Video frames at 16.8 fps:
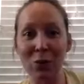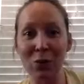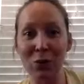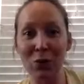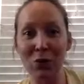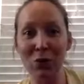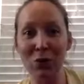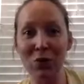
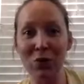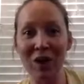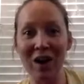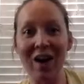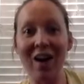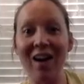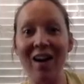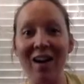you
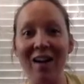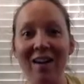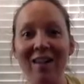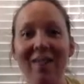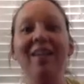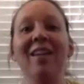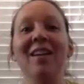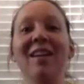
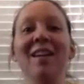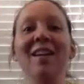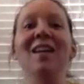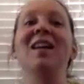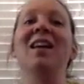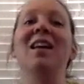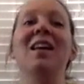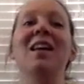are.
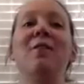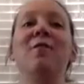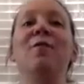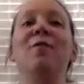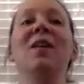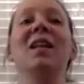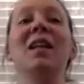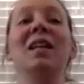And I
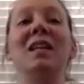feel like